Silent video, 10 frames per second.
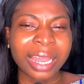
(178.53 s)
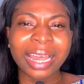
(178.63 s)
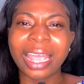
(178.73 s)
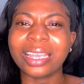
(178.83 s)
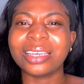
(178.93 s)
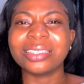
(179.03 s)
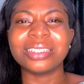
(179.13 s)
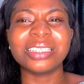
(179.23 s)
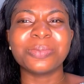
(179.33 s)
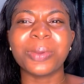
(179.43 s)
Like,
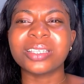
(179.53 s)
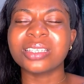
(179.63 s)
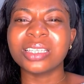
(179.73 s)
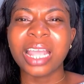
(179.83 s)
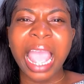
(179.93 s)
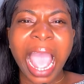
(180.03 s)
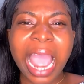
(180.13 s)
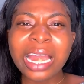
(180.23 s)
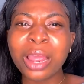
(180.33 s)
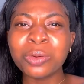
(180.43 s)
this person, and
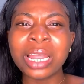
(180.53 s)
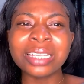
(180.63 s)
I'll